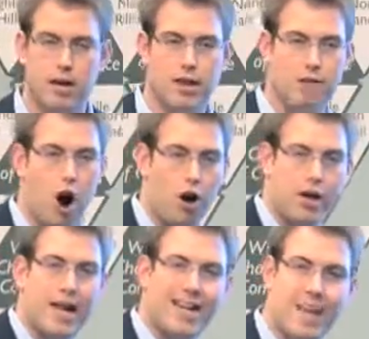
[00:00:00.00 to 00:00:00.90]
They've
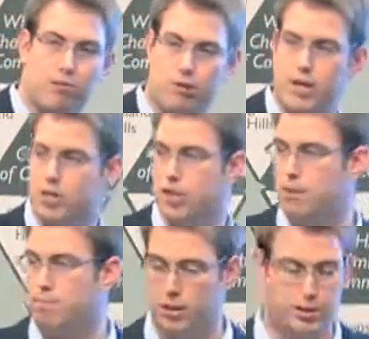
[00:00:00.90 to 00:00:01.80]
already got that
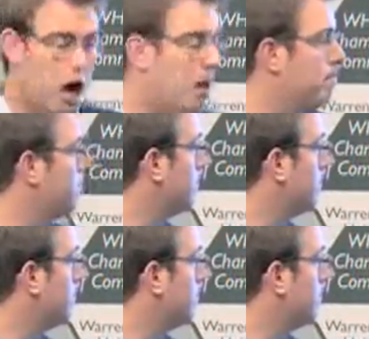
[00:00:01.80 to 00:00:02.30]
relationship built up.